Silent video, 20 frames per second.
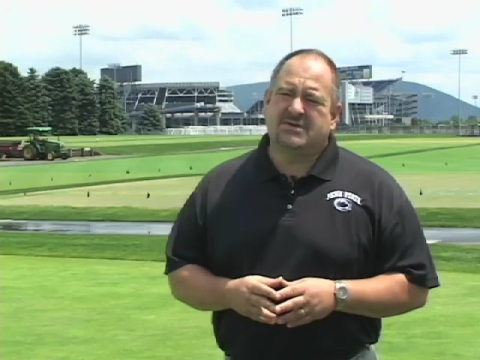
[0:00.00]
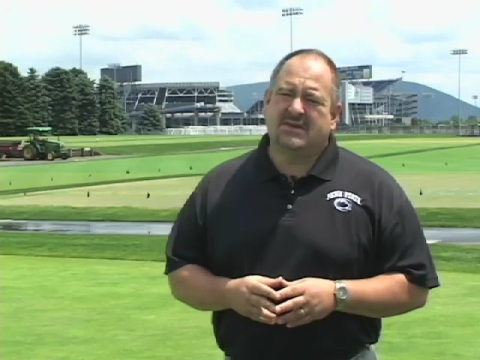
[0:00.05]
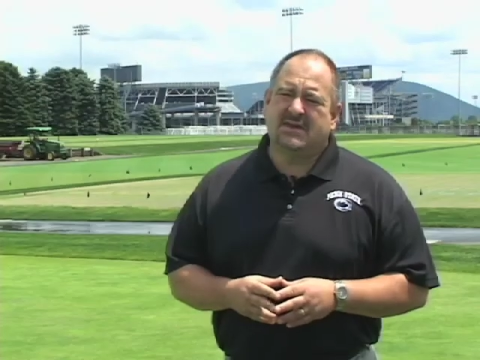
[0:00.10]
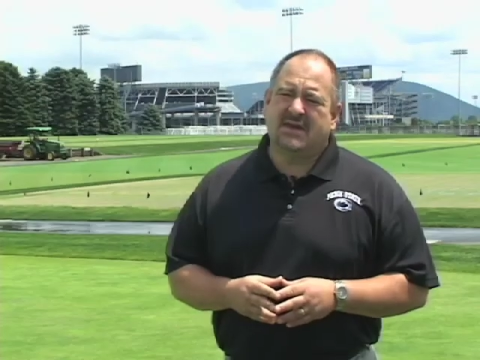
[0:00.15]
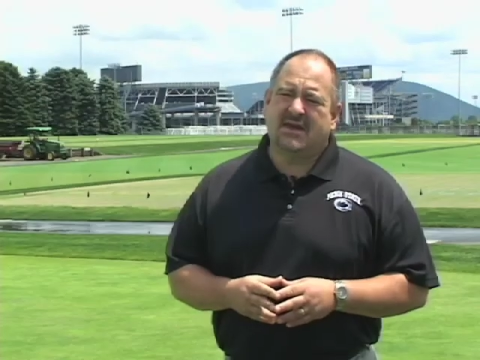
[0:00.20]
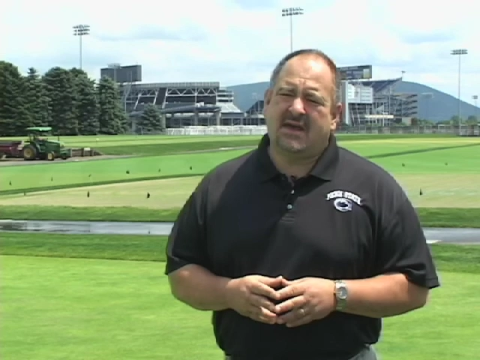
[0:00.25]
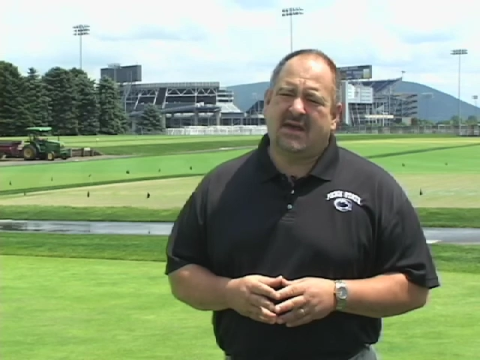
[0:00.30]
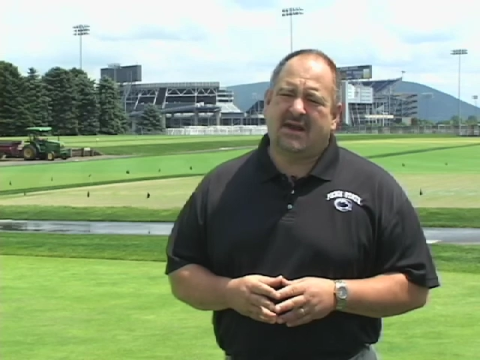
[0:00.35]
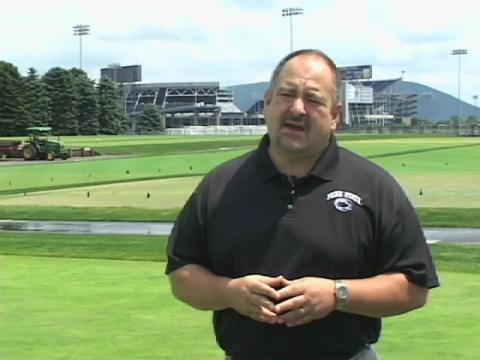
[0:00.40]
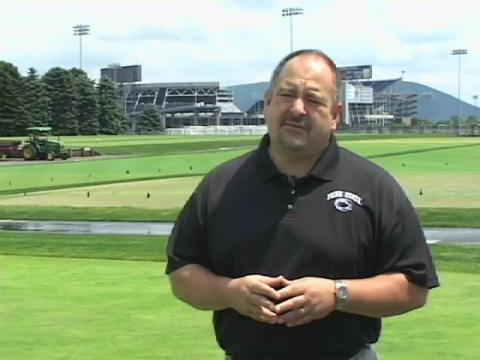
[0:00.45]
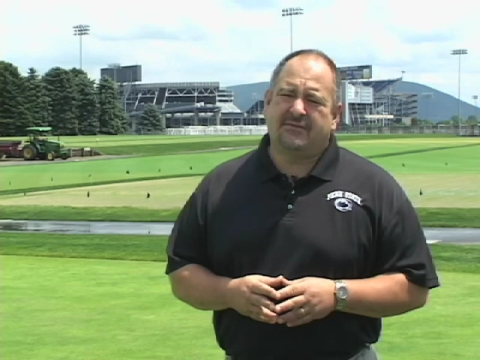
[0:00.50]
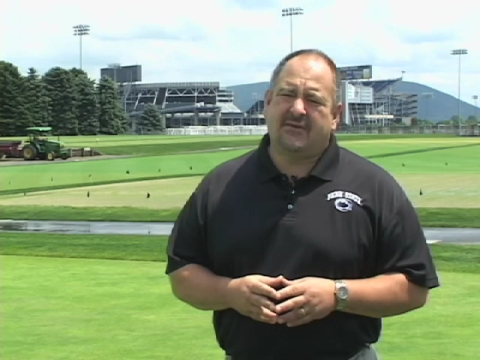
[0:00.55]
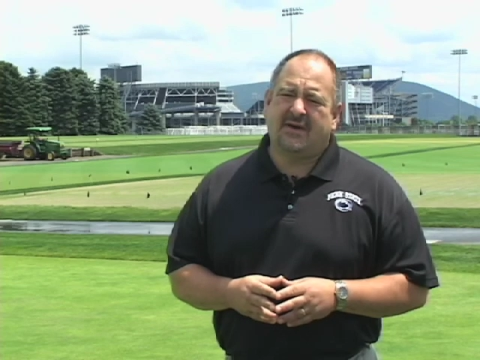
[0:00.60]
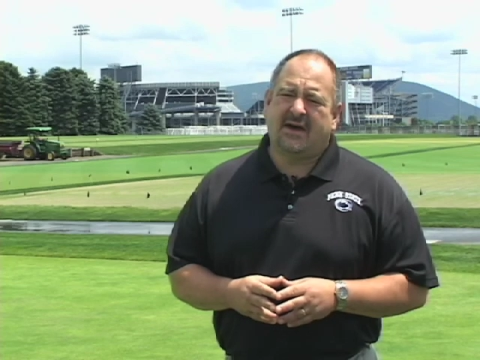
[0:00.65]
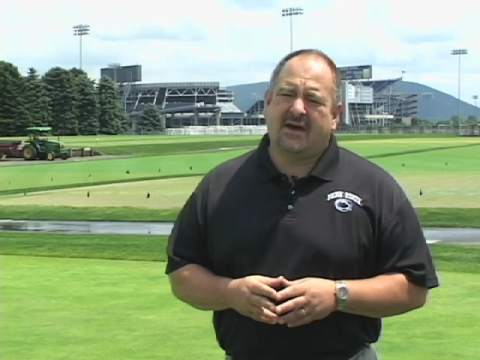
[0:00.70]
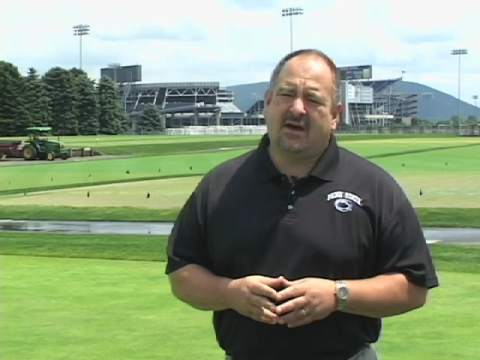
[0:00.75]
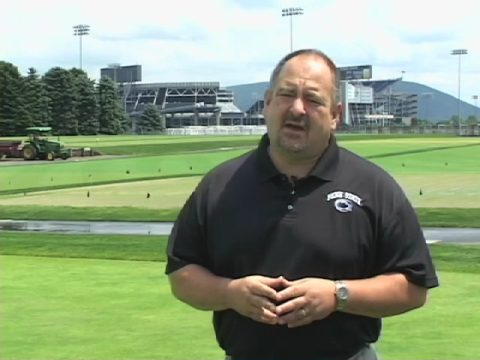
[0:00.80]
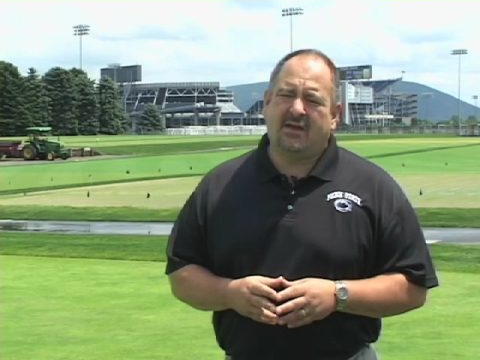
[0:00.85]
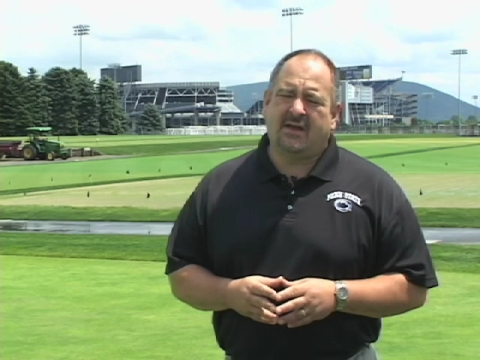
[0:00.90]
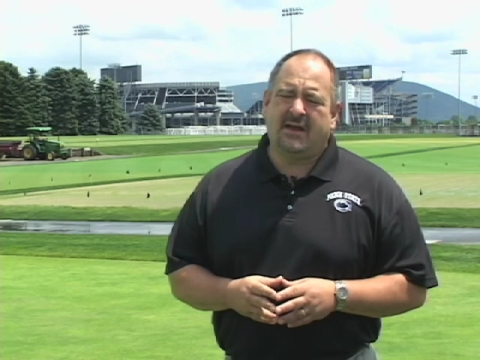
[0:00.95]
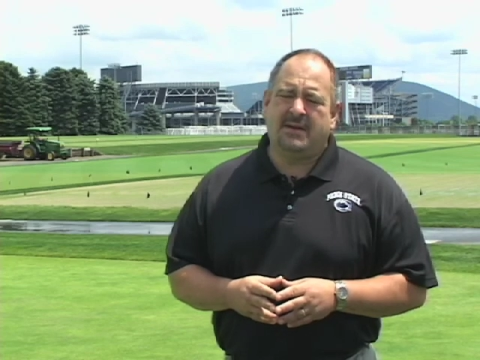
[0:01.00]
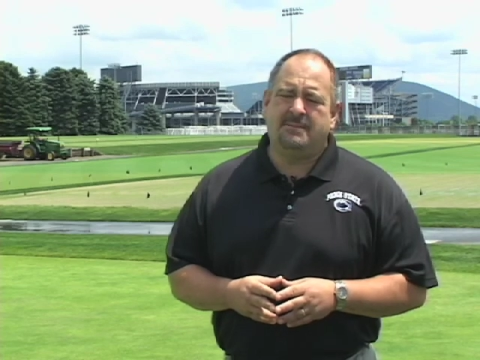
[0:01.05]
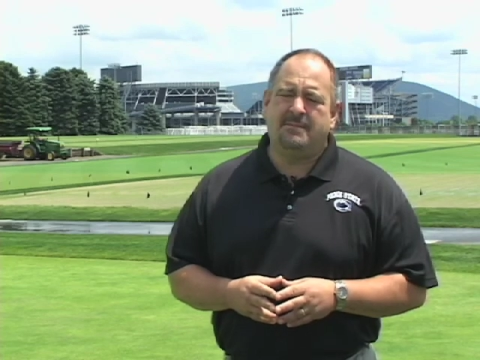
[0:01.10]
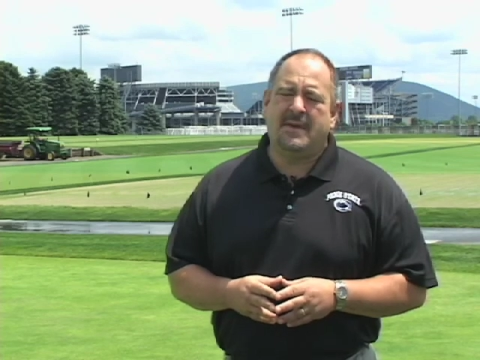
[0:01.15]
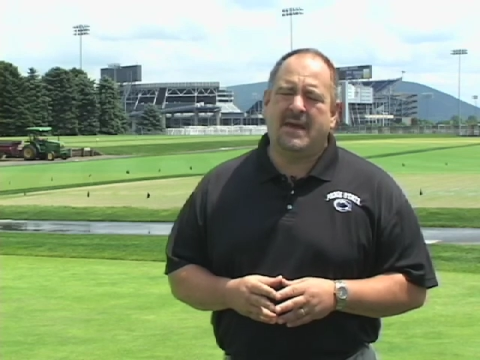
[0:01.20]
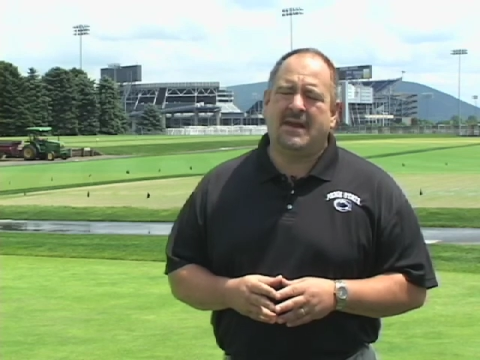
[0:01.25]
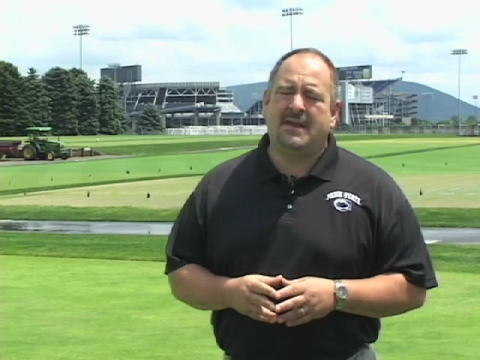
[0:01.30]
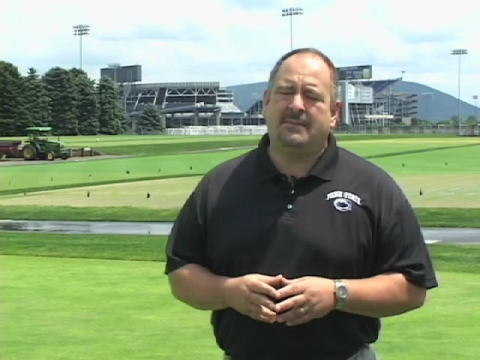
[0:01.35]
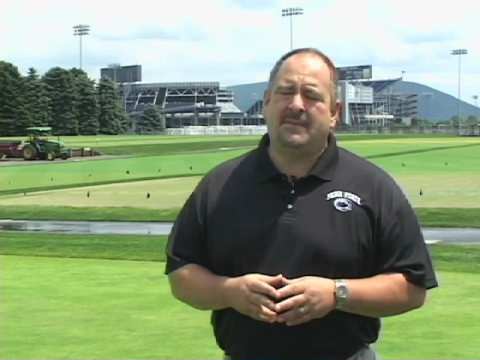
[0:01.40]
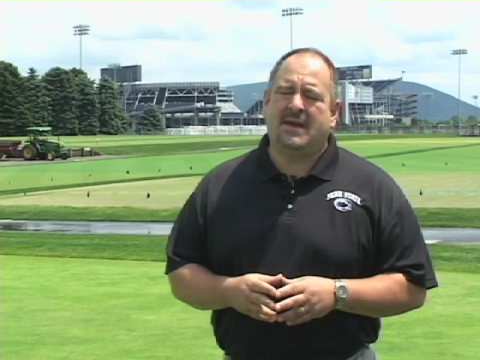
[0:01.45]
in the NFL and
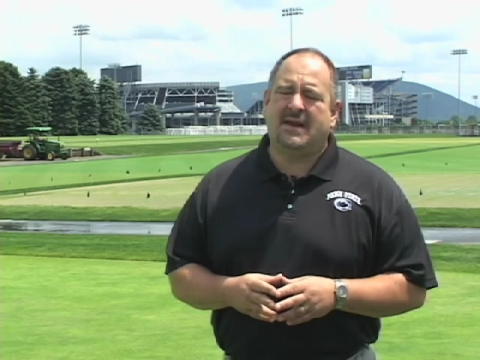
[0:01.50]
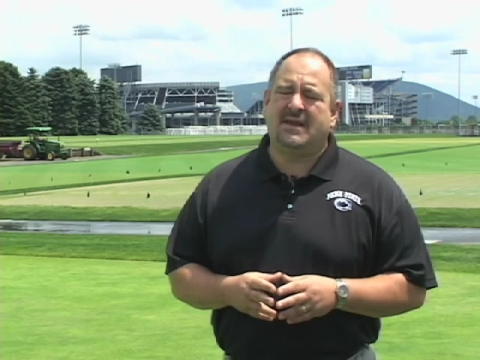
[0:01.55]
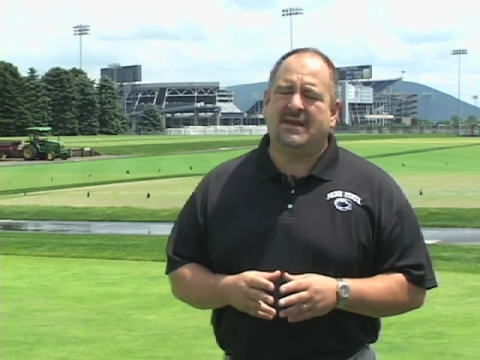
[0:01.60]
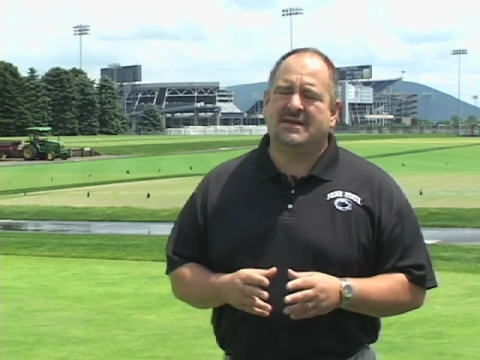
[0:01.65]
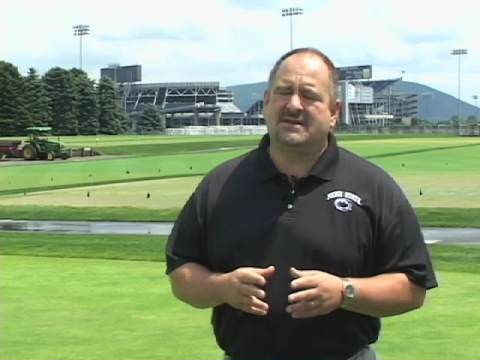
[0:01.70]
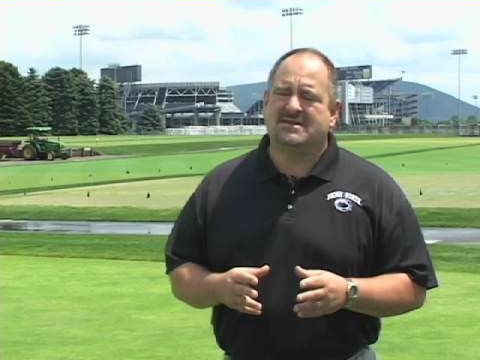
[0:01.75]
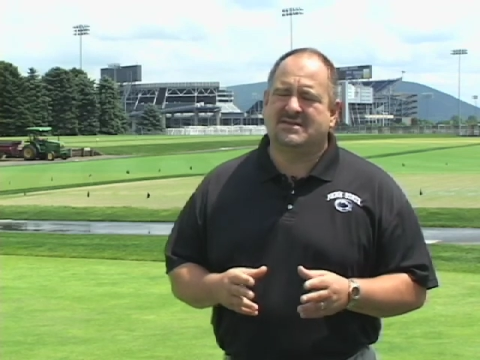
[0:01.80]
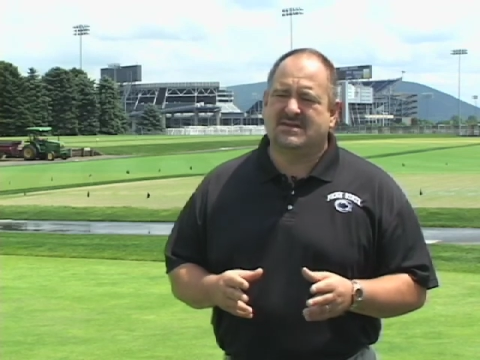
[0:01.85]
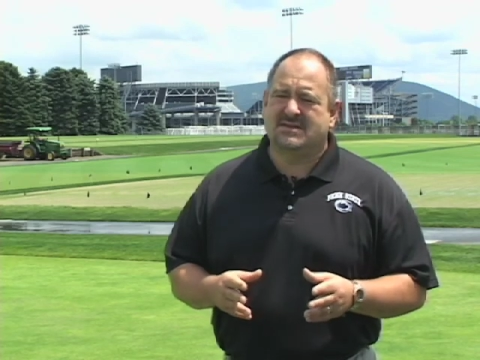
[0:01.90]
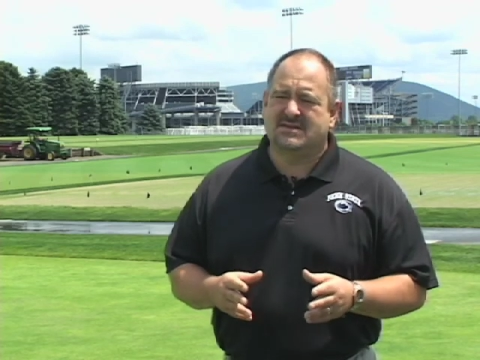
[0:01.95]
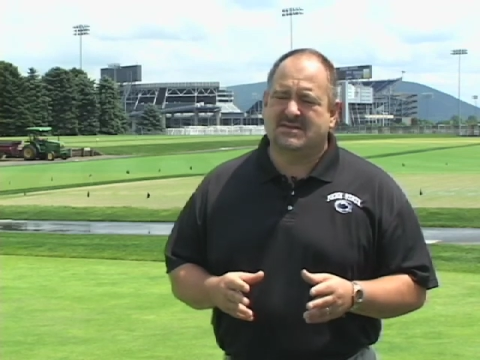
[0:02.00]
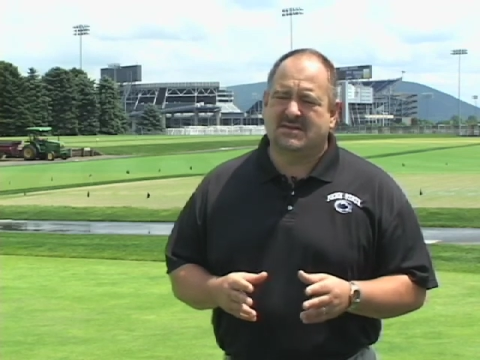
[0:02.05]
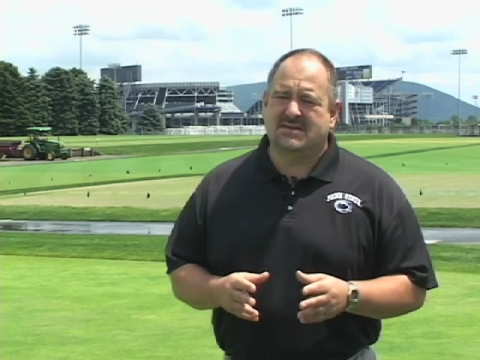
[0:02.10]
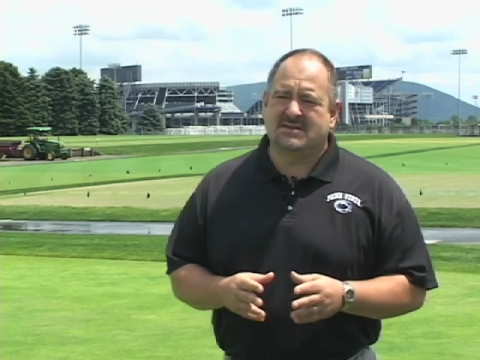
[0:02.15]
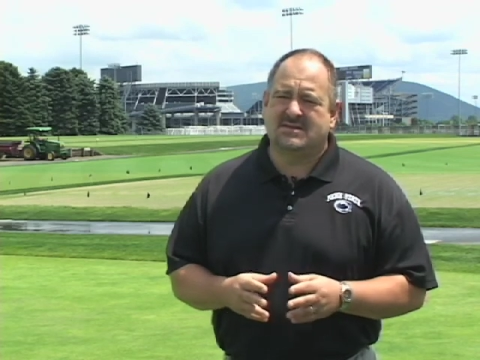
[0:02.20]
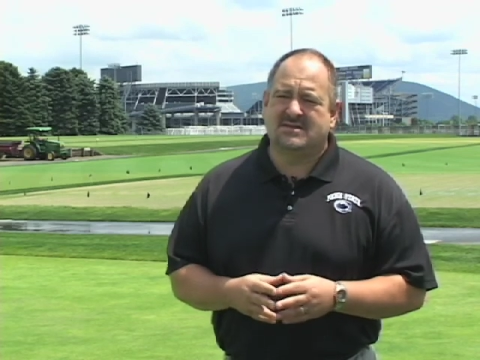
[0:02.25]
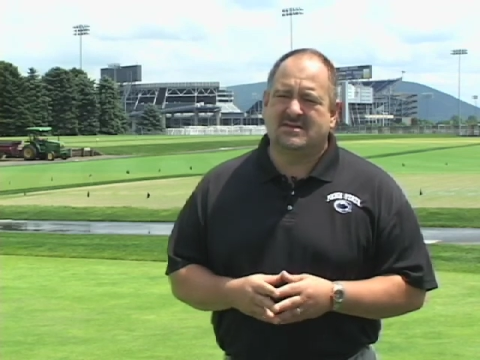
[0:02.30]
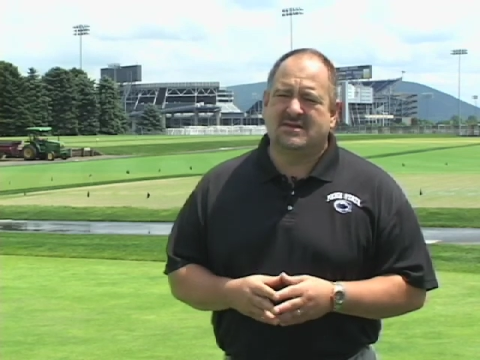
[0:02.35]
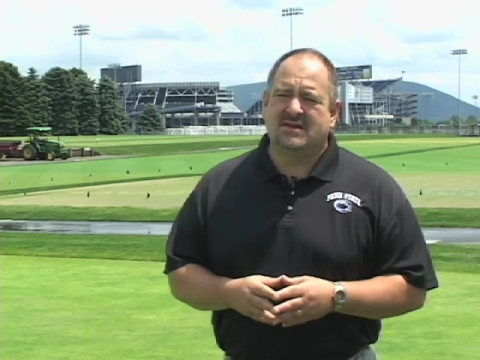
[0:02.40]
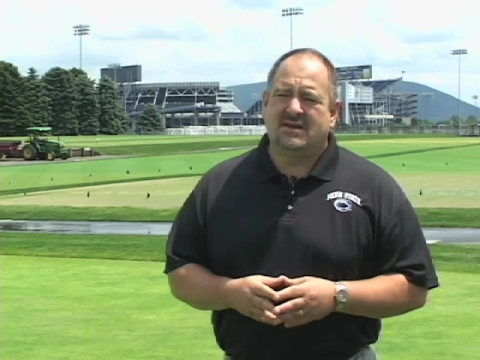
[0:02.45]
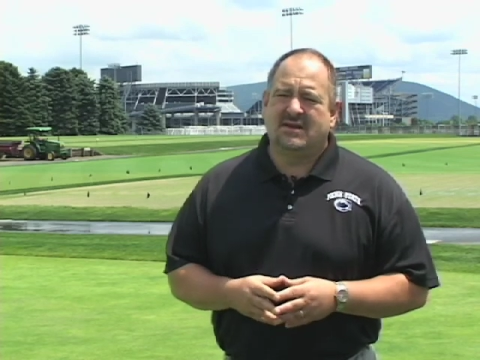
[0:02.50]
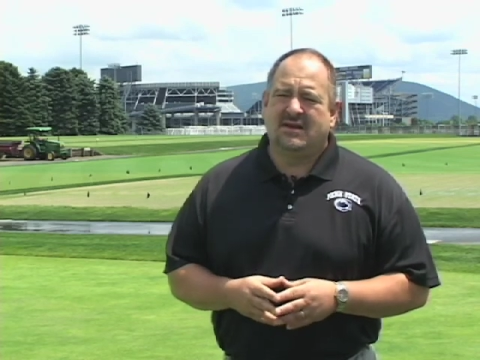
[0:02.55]
many, many assistants